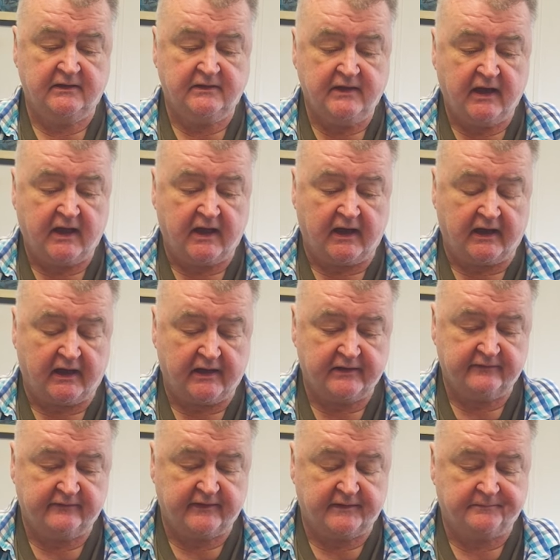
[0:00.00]
Yeah,
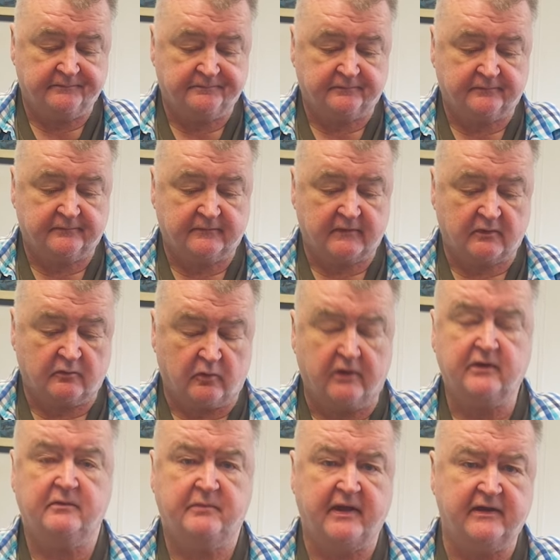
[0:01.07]
I've one
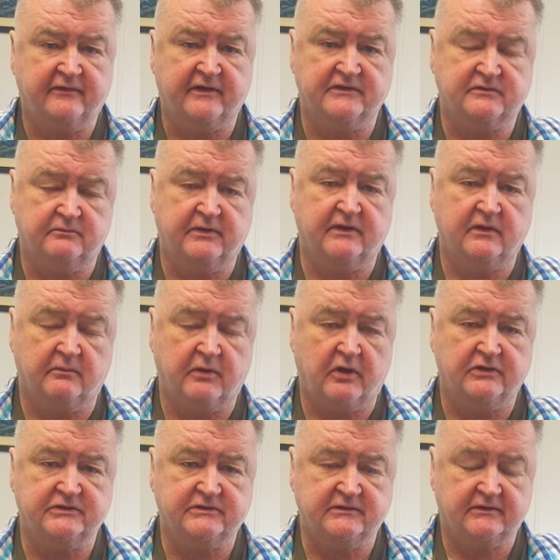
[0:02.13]
of the benefits of being the
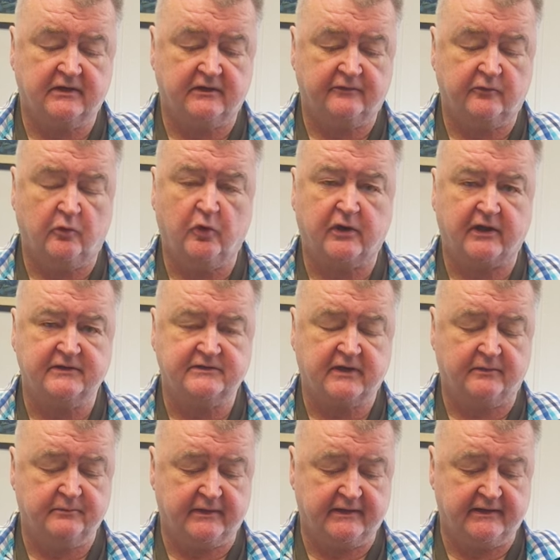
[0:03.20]
boss of a wargames
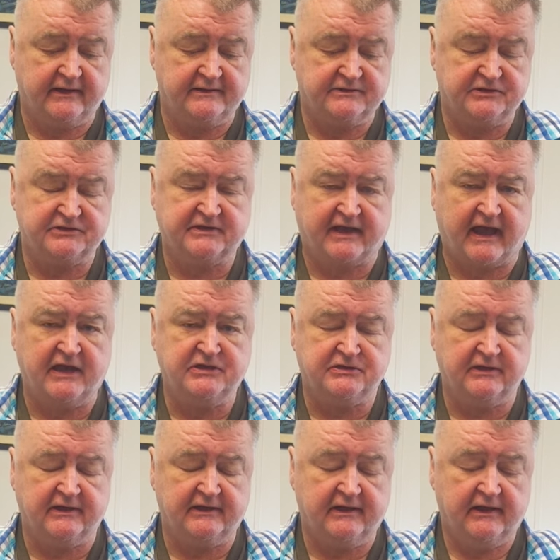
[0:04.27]
company is just
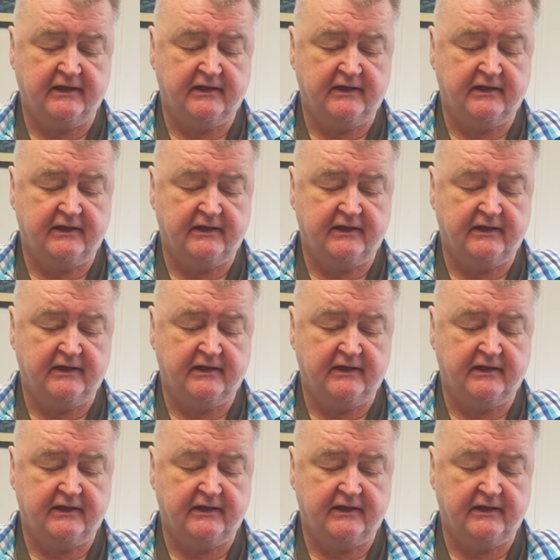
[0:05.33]
occasionally